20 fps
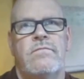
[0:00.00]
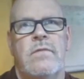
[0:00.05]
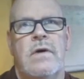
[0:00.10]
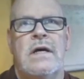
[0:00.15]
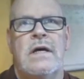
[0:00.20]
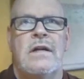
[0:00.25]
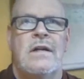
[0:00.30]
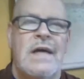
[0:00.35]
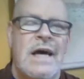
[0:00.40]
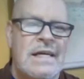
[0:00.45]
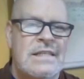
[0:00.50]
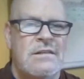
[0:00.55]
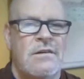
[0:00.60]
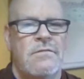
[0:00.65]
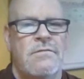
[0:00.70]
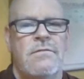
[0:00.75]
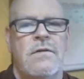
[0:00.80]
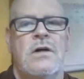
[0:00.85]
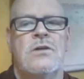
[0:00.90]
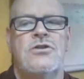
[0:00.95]
has a
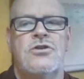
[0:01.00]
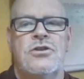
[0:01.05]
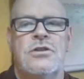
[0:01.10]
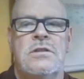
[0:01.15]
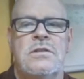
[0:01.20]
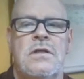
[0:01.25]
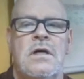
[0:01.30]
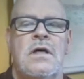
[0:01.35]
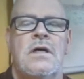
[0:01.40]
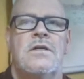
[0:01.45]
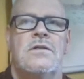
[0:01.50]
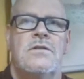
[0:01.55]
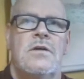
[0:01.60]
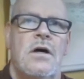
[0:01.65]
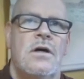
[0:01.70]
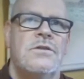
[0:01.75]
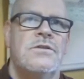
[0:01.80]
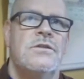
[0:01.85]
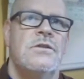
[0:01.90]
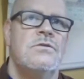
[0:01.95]
function to
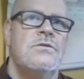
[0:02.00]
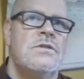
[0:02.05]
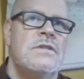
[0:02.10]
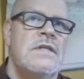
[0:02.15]
also set